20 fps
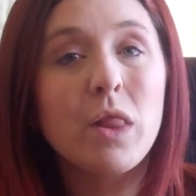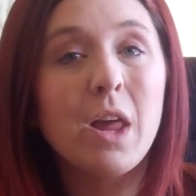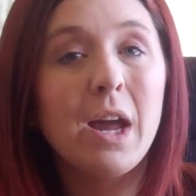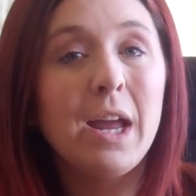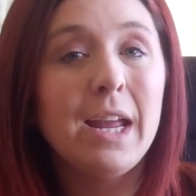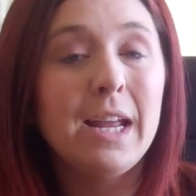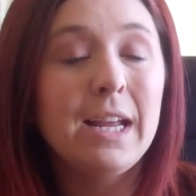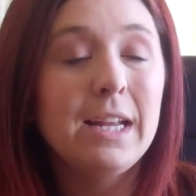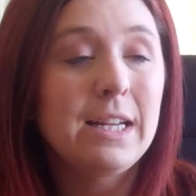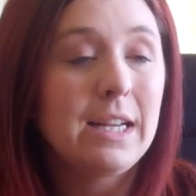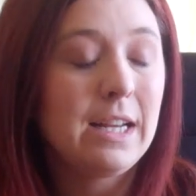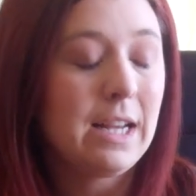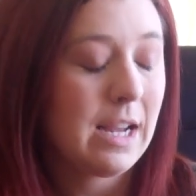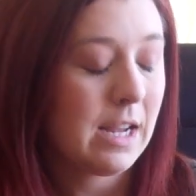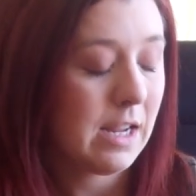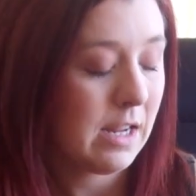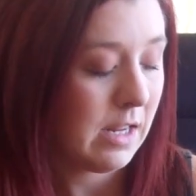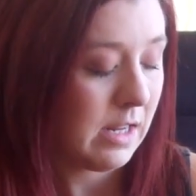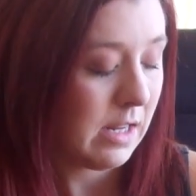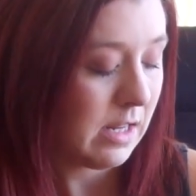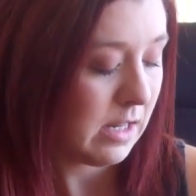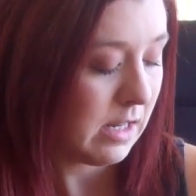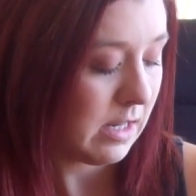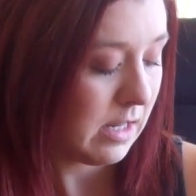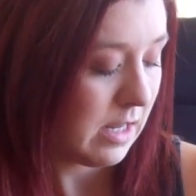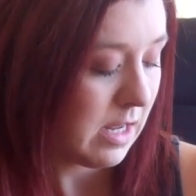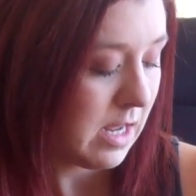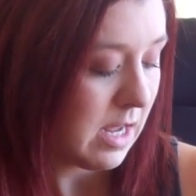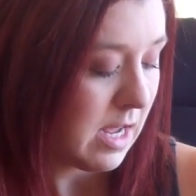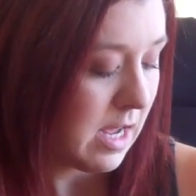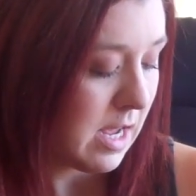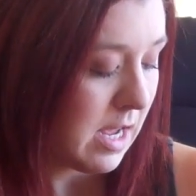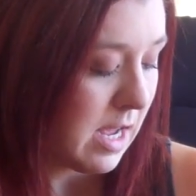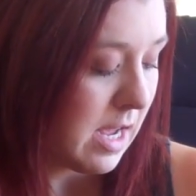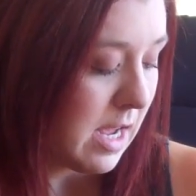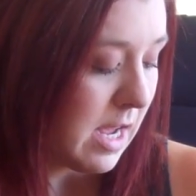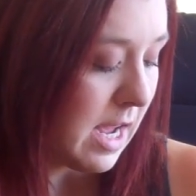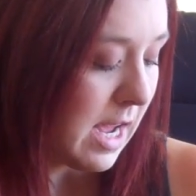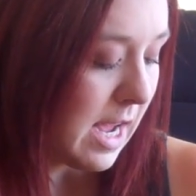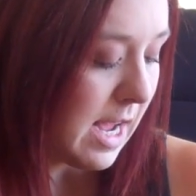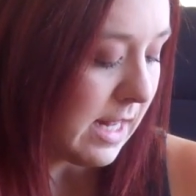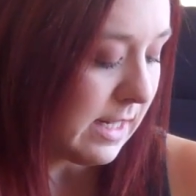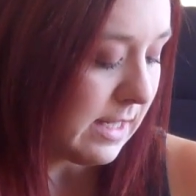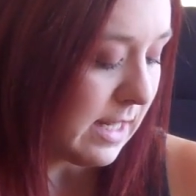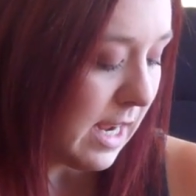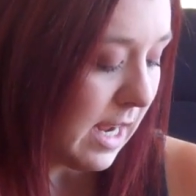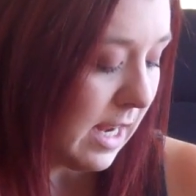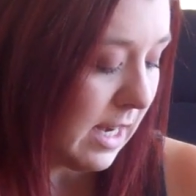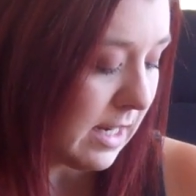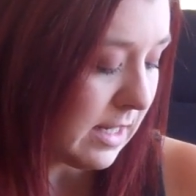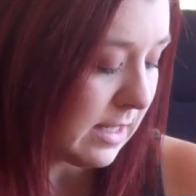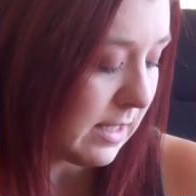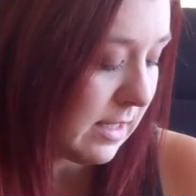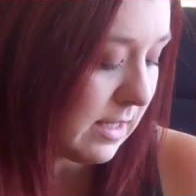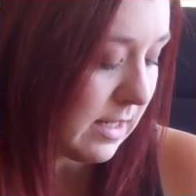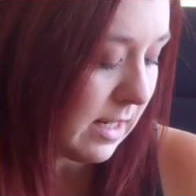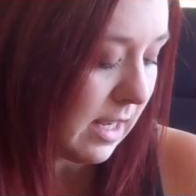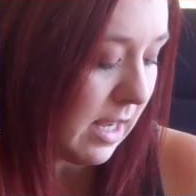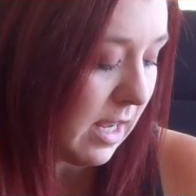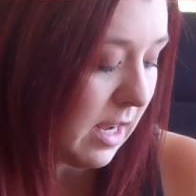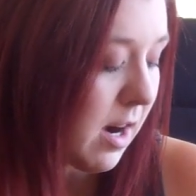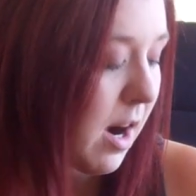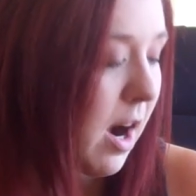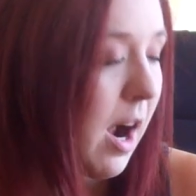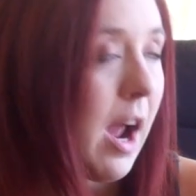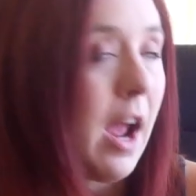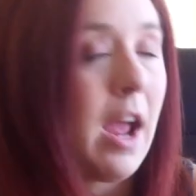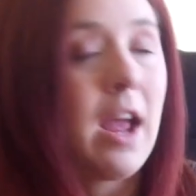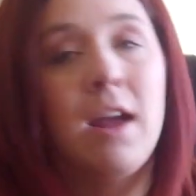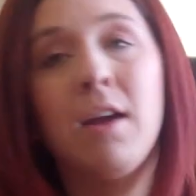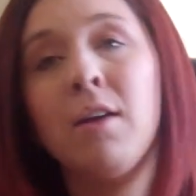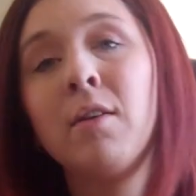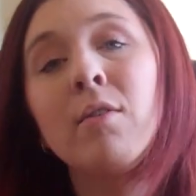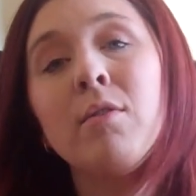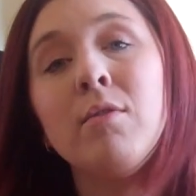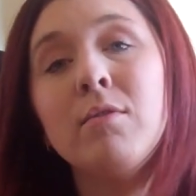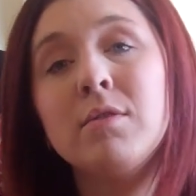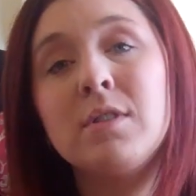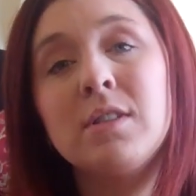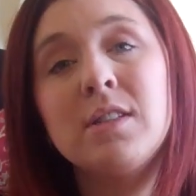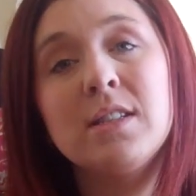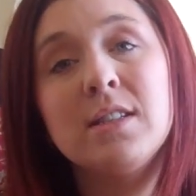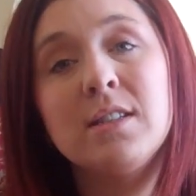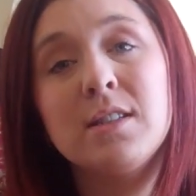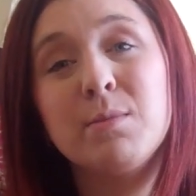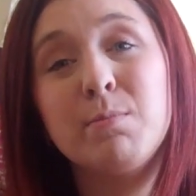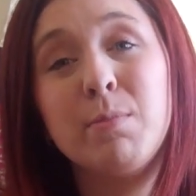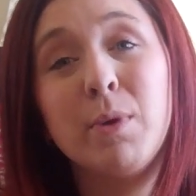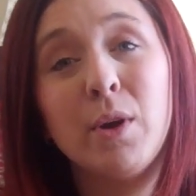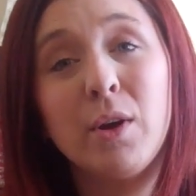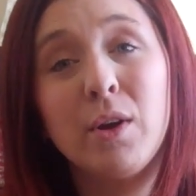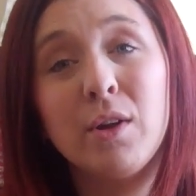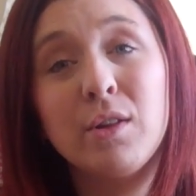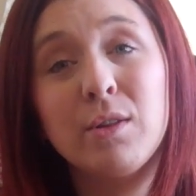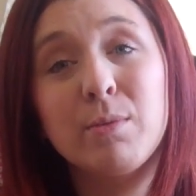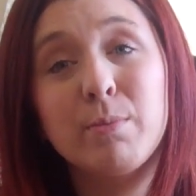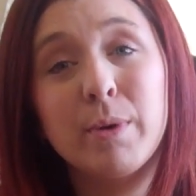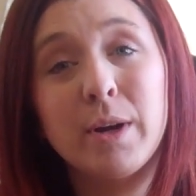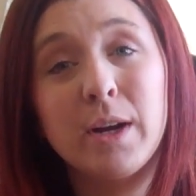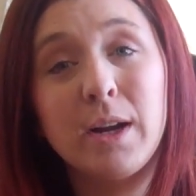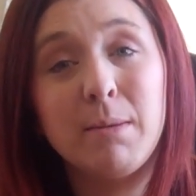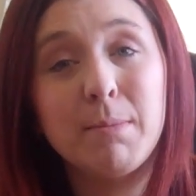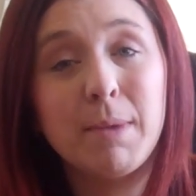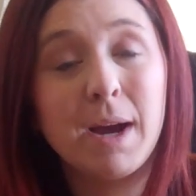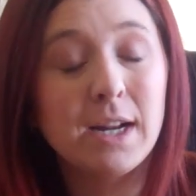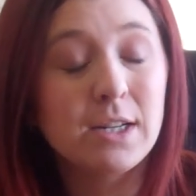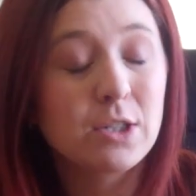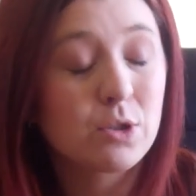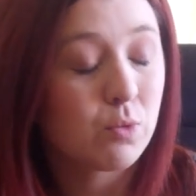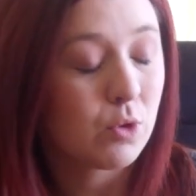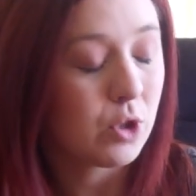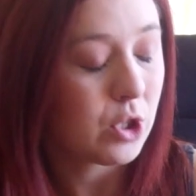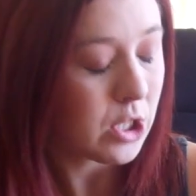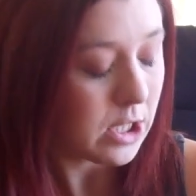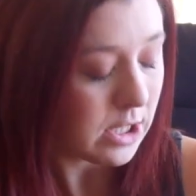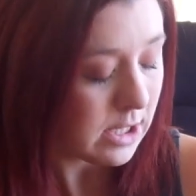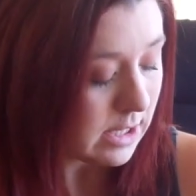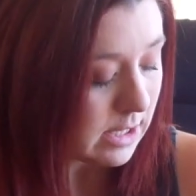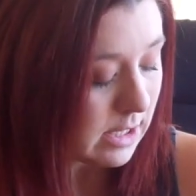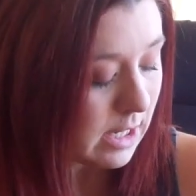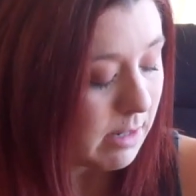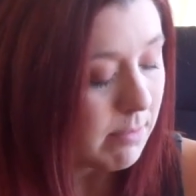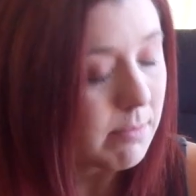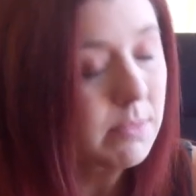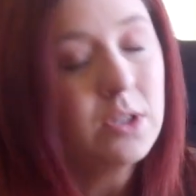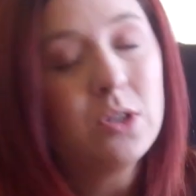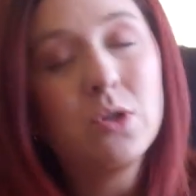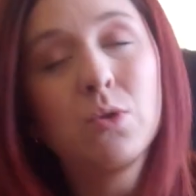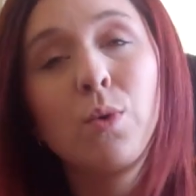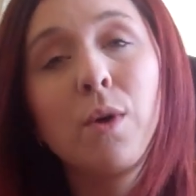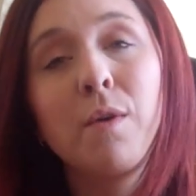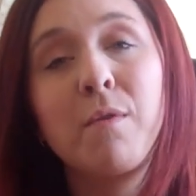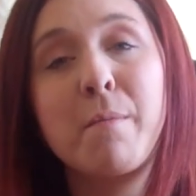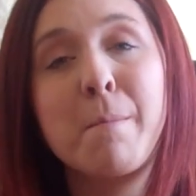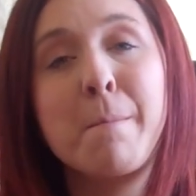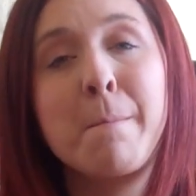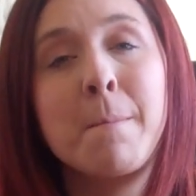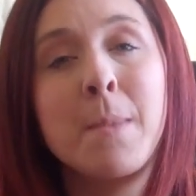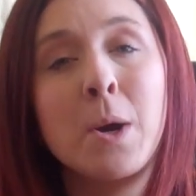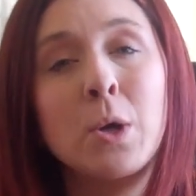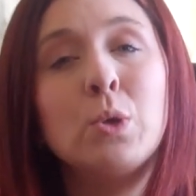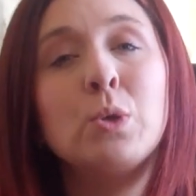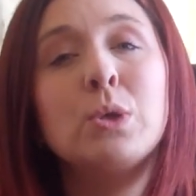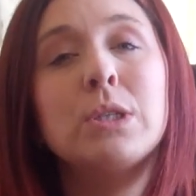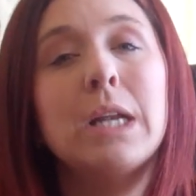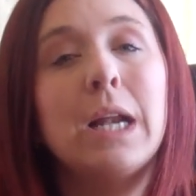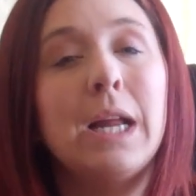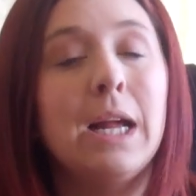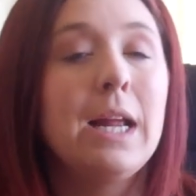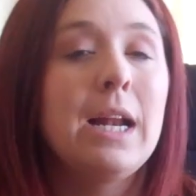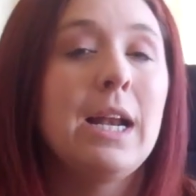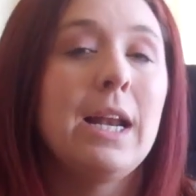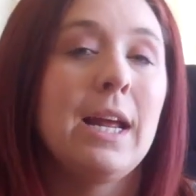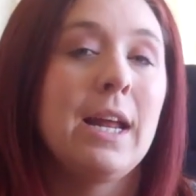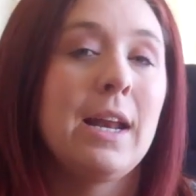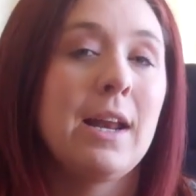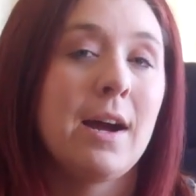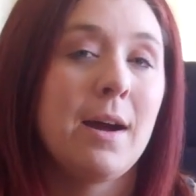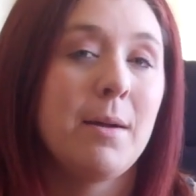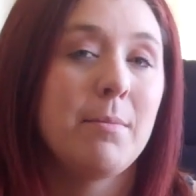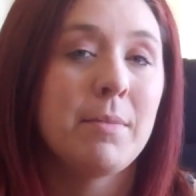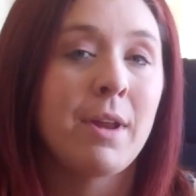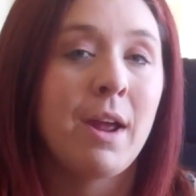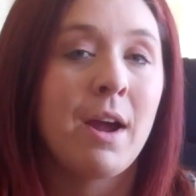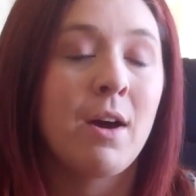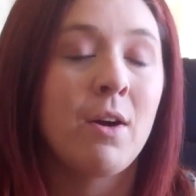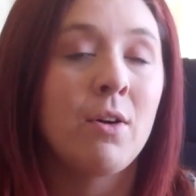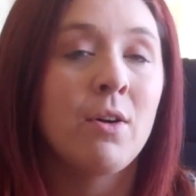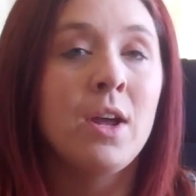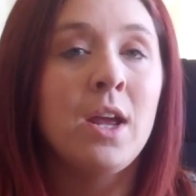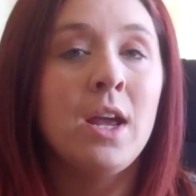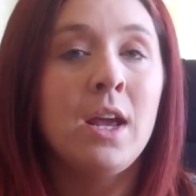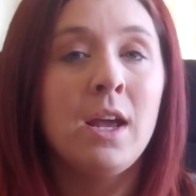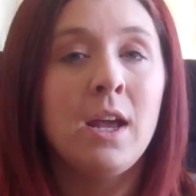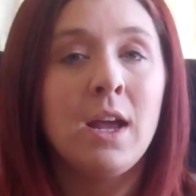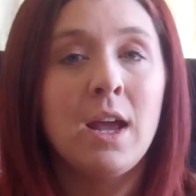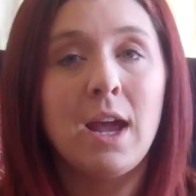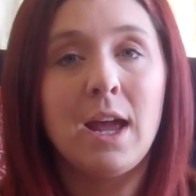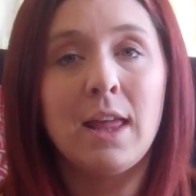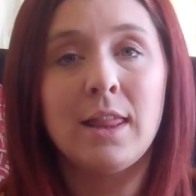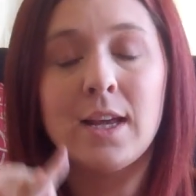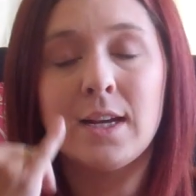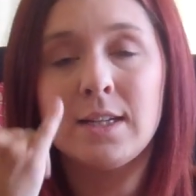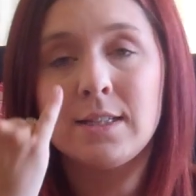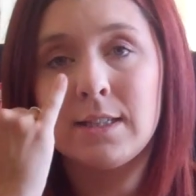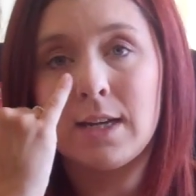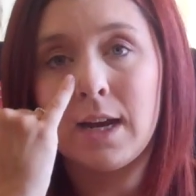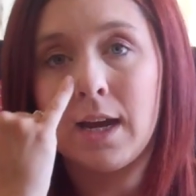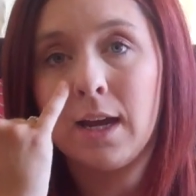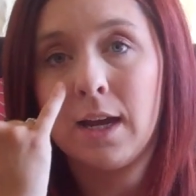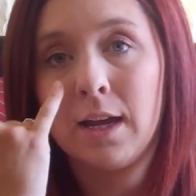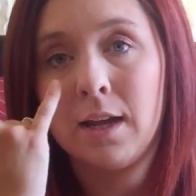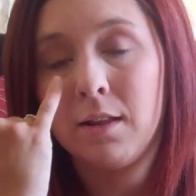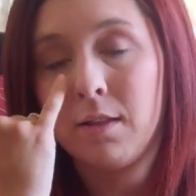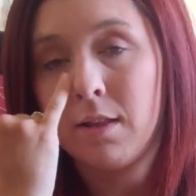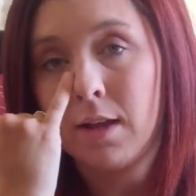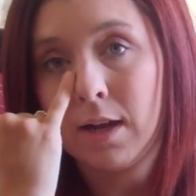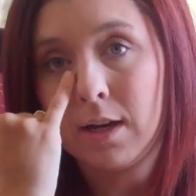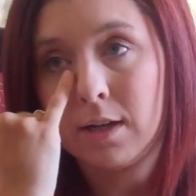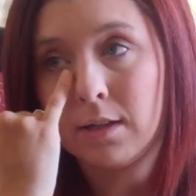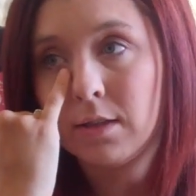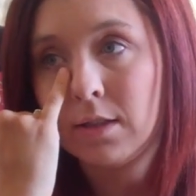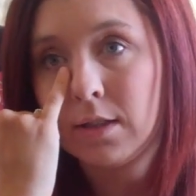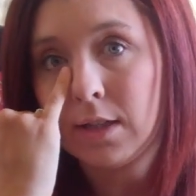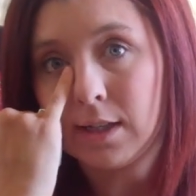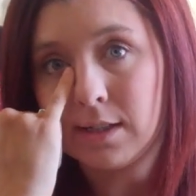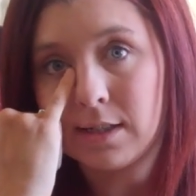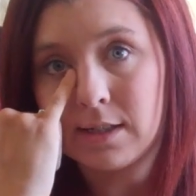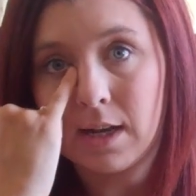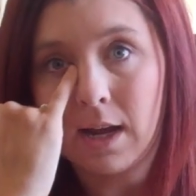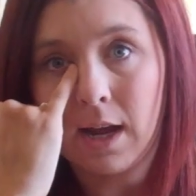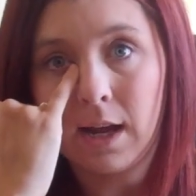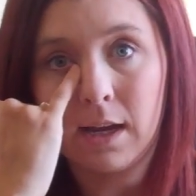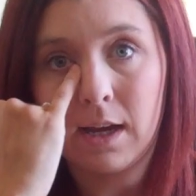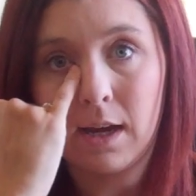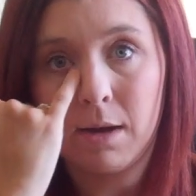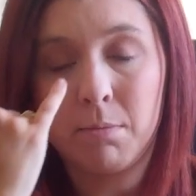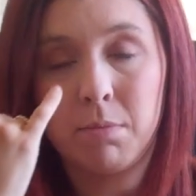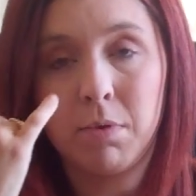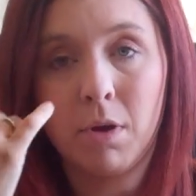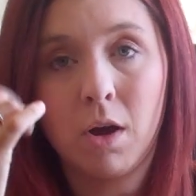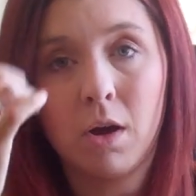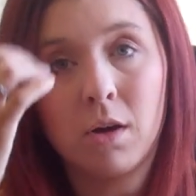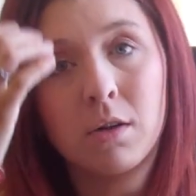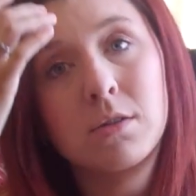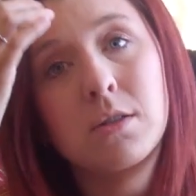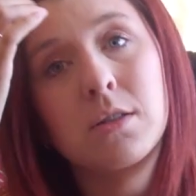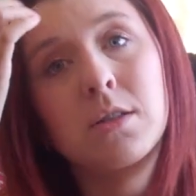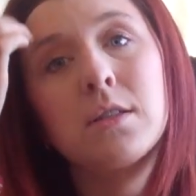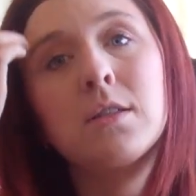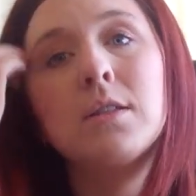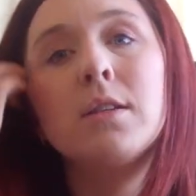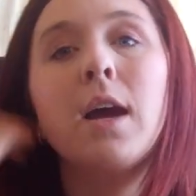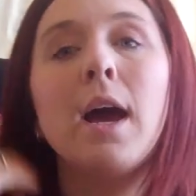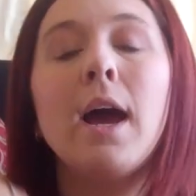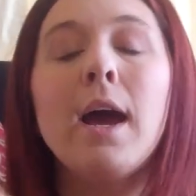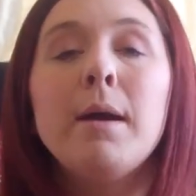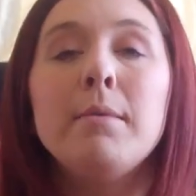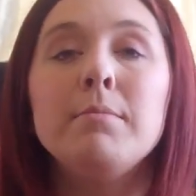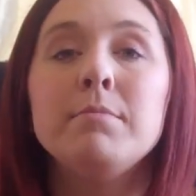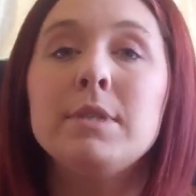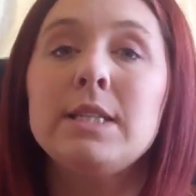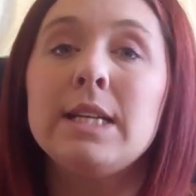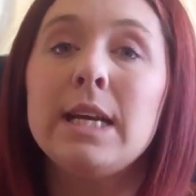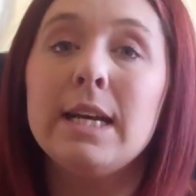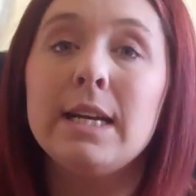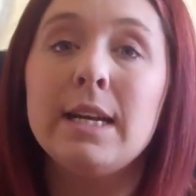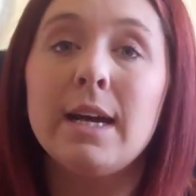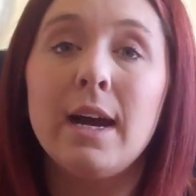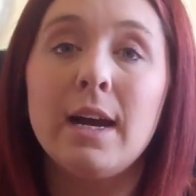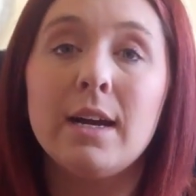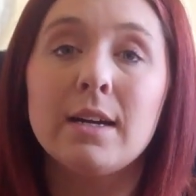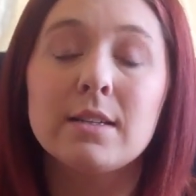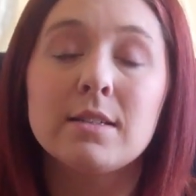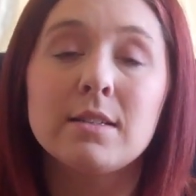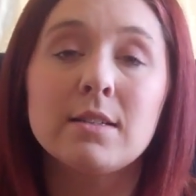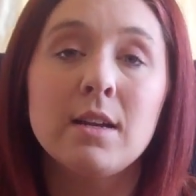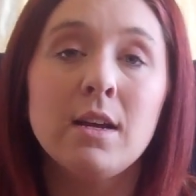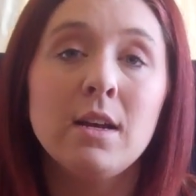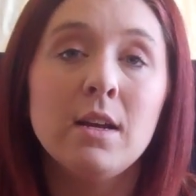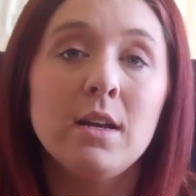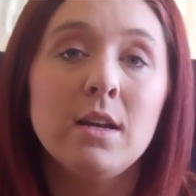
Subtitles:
He has had a sticky eye since birth pretty much, which seems to have mostly cleared up now, and they say that it's just like a blocked tear duct.